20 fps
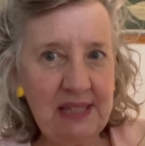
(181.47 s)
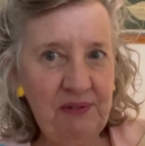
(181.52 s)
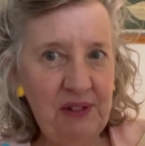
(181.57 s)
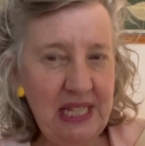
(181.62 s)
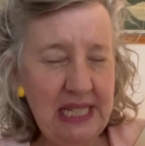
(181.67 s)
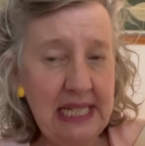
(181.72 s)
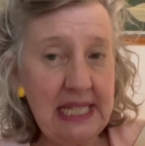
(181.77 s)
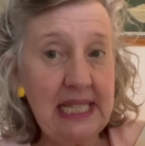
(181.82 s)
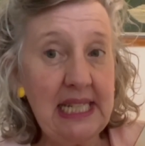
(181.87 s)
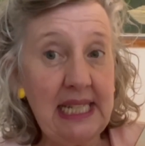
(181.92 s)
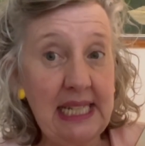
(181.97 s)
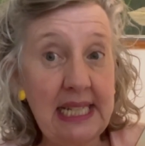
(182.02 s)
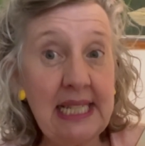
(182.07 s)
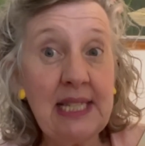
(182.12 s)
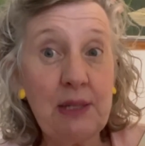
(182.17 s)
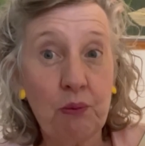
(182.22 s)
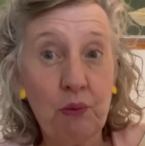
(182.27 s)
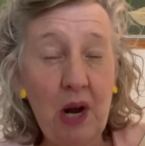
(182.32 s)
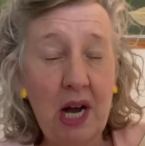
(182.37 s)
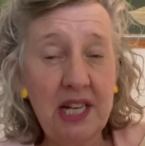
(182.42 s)
Vincent is a
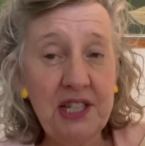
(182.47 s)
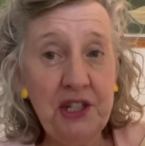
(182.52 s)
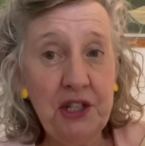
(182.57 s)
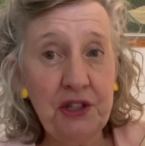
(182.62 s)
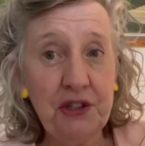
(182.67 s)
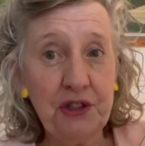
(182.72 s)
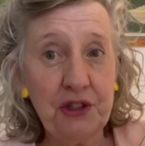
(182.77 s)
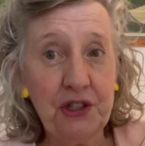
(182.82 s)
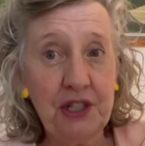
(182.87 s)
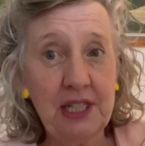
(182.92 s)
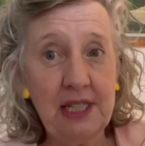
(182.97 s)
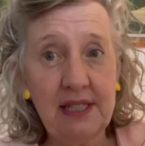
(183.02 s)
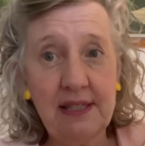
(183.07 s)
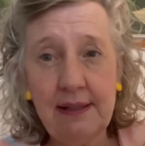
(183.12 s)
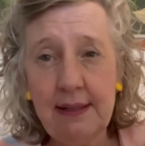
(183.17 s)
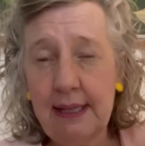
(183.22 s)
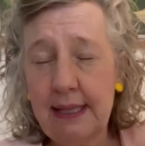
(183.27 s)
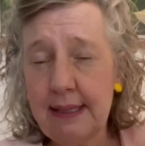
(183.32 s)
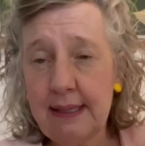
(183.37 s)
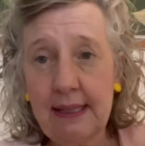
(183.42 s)
writer, journalist.
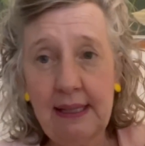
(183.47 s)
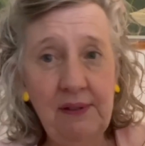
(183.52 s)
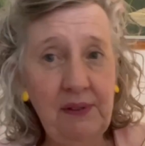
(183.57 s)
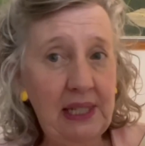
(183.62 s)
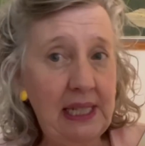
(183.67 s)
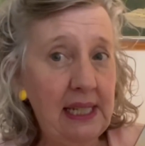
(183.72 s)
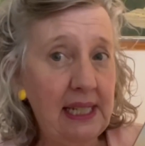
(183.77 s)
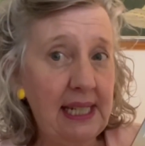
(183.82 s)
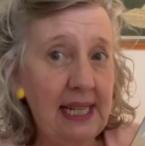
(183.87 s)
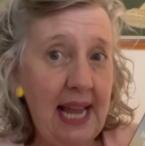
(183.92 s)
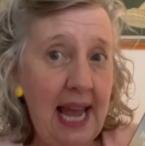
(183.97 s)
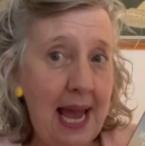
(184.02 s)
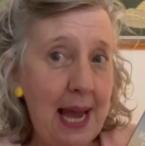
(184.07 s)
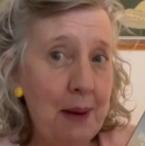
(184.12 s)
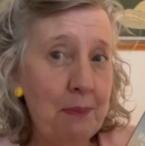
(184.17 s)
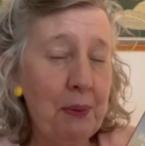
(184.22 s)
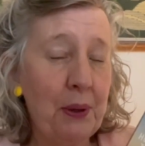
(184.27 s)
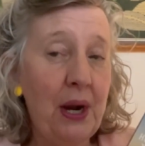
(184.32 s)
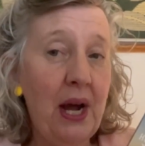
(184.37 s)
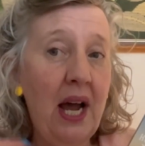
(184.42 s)
He's living in
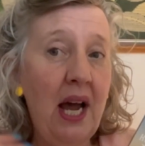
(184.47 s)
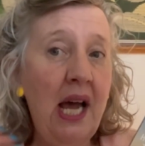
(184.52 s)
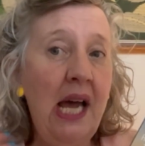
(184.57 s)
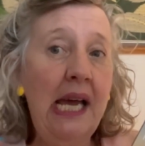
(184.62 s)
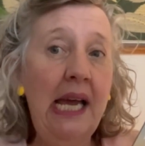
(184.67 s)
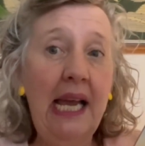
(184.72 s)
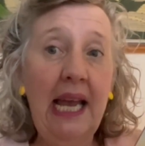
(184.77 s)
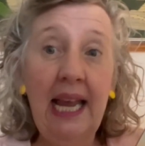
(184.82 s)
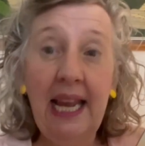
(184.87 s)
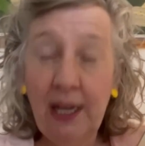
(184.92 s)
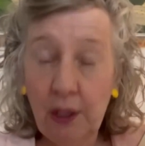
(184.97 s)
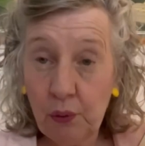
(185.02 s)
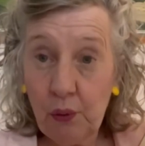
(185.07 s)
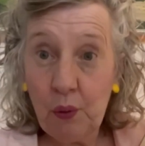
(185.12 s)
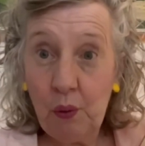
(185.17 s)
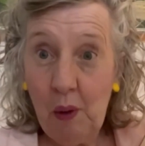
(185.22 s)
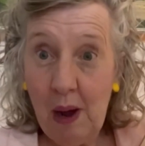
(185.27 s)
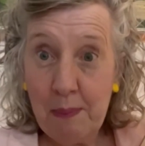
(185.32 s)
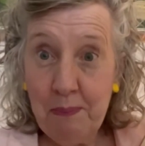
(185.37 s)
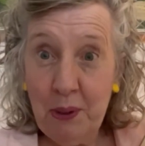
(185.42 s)
Canberra. He
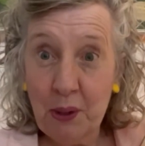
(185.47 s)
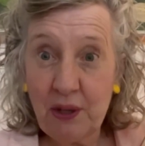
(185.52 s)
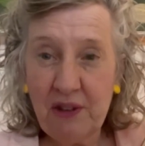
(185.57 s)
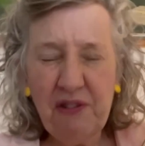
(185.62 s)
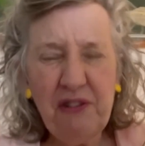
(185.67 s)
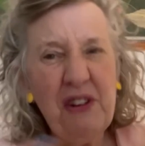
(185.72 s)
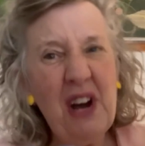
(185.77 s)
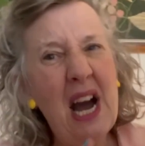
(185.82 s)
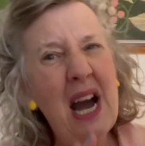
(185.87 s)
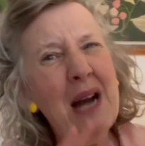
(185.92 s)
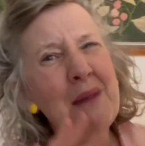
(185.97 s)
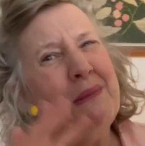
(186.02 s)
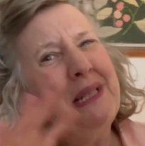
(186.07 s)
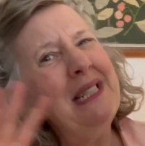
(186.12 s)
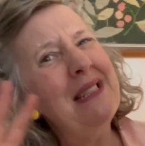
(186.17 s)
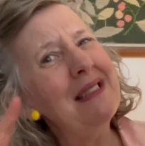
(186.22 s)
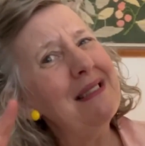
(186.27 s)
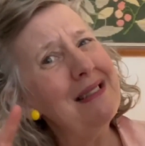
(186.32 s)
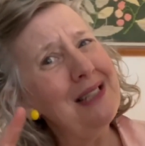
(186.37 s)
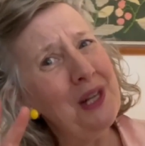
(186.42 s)
grew up on a farm. He
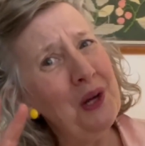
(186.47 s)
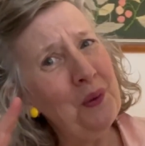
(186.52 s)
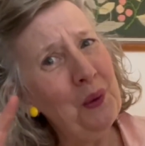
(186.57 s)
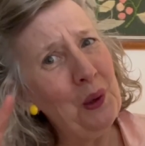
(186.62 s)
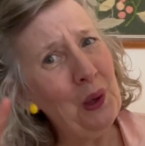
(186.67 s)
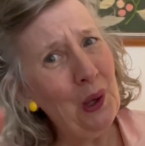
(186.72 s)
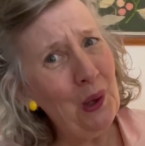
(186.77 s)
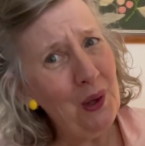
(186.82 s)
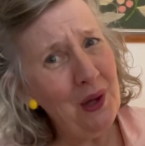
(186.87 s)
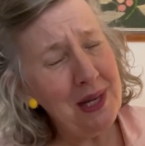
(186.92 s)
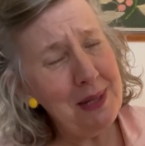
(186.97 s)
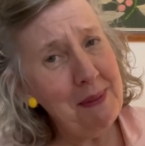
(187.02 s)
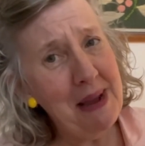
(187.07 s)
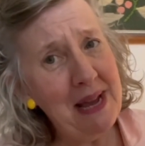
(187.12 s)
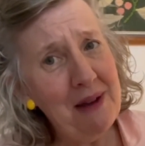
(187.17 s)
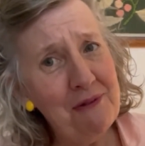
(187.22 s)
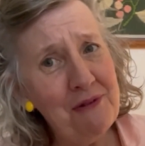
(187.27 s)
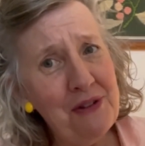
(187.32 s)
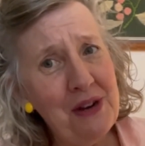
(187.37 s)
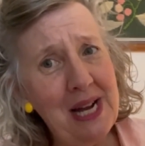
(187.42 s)
doesn't know a lot
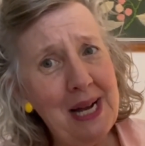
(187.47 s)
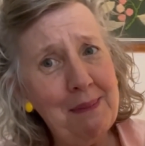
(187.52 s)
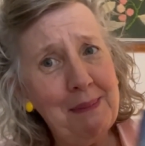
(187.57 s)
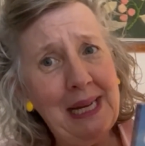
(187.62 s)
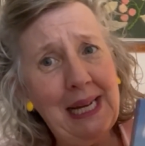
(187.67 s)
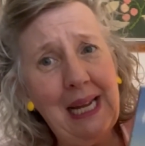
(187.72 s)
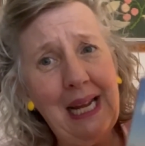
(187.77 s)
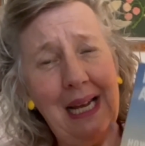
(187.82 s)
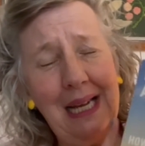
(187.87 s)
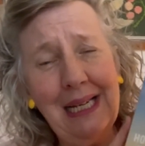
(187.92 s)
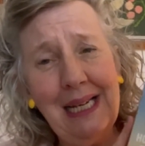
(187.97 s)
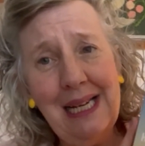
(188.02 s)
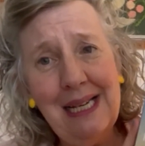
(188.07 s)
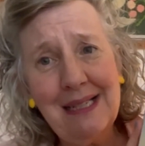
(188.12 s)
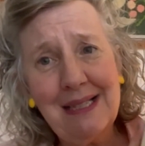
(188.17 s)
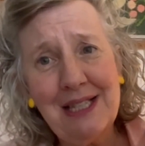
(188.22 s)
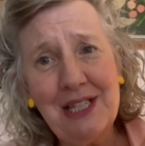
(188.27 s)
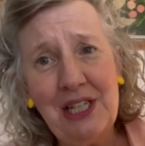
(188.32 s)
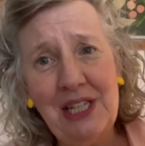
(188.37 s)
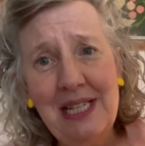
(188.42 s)
about farming, and
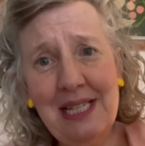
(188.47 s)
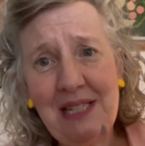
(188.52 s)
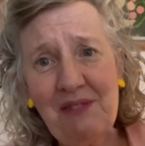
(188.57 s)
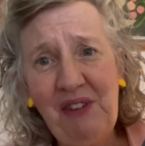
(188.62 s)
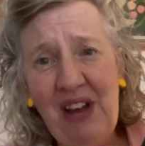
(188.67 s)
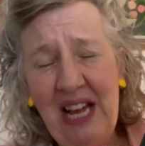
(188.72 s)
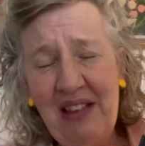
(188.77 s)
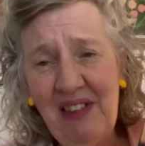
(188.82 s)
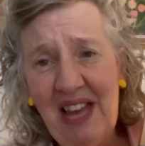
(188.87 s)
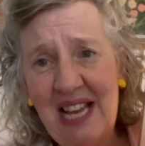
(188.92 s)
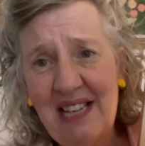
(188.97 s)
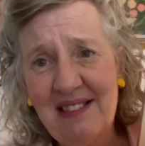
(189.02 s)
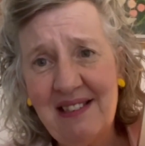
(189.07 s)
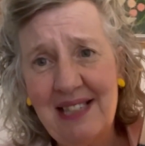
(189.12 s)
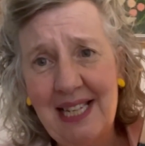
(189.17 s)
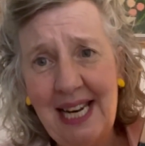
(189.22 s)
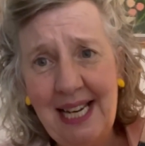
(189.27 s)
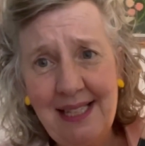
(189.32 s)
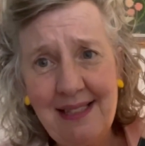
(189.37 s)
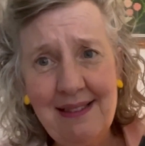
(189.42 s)
his father has an
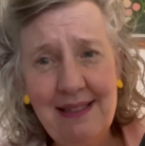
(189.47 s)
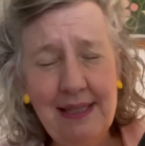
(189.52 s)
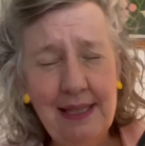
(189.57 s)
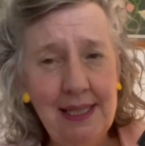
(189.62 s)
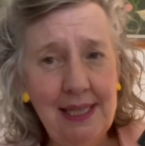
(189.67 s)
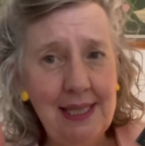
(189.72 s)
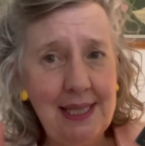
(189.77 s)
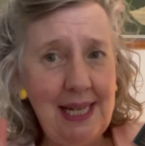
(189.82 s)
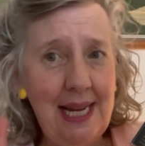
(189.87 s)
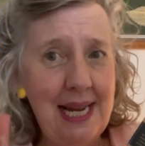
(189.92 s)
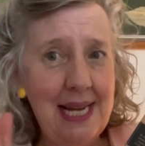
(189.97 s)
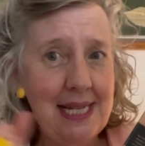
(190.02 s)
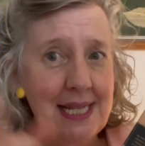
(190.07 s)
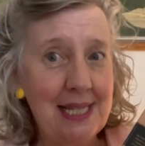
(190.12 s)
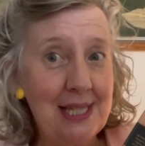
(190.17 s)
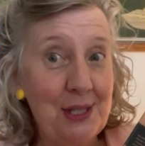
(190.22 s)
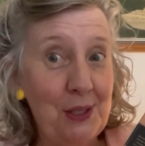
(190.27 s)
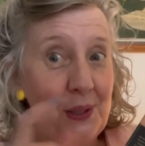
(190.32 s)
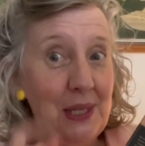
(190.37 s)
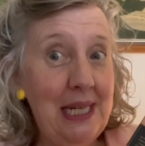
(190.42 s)
accident, and
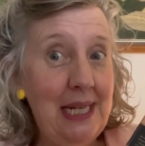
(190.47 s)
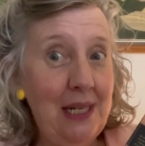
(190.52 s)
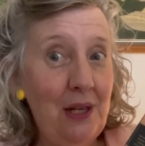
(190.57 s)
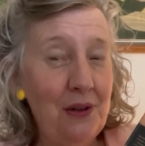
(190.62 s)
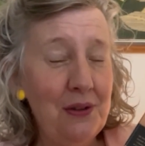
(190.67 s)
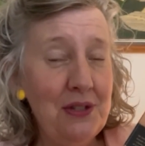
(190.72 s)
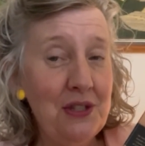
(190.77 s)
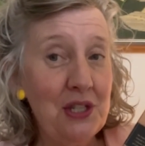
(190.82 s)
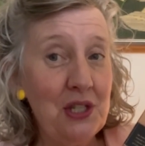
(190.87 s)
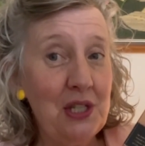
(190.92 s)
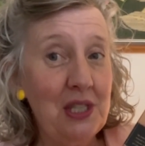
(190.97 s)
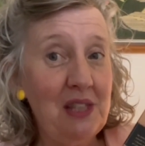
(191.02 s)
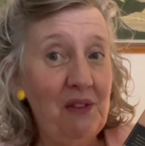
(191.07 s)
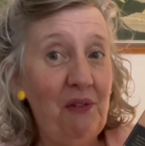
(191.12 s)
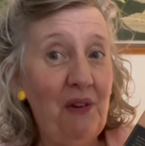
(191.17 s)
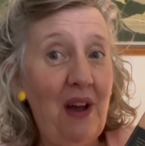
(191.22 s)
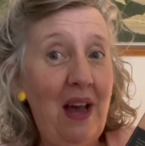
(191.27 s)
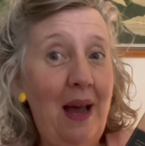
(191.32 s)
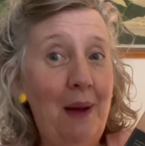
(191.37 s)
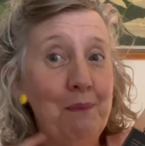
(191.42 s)
so he goes to the
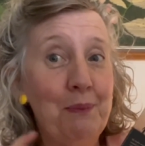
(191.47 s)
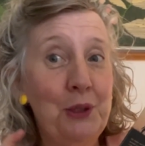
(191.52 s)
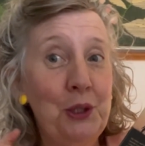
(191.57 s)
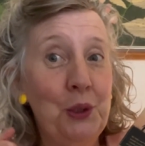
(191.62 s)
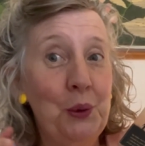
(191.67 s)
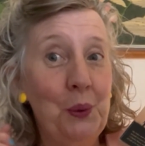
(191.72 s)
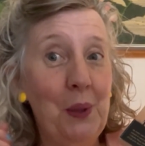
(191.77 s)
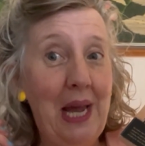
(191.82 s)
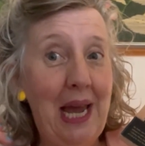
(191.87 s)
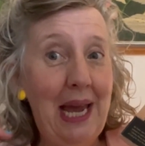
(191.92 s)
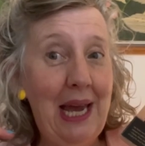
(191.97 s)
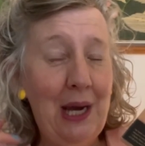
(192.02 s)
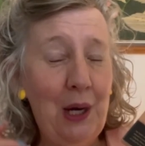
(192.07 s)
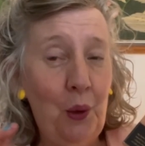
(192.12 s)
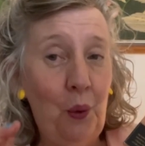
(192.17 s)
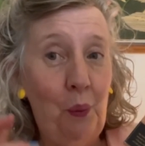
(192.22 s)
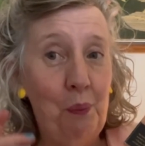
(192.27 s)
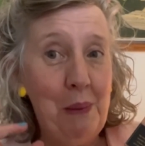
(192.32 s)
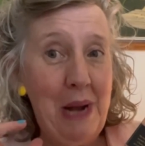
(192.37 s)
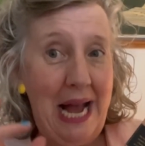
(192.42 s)
farm to
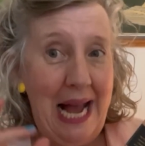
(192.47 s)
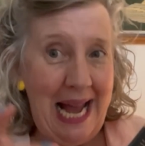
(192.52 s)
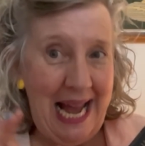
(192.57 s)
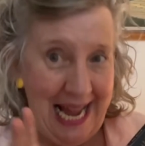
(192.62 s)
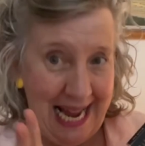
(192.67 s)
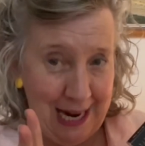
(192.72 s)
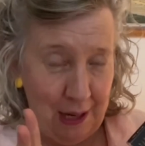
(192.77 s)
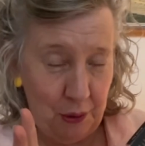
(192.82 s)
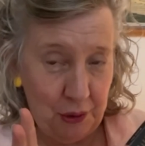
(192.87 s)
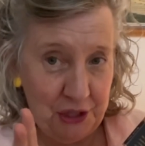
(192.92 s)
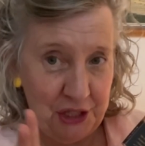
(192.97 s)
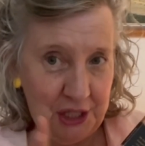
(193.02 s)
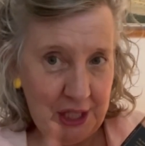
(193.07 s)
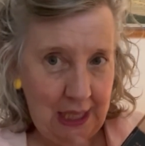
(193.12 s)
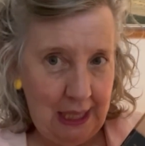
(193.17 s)
help out.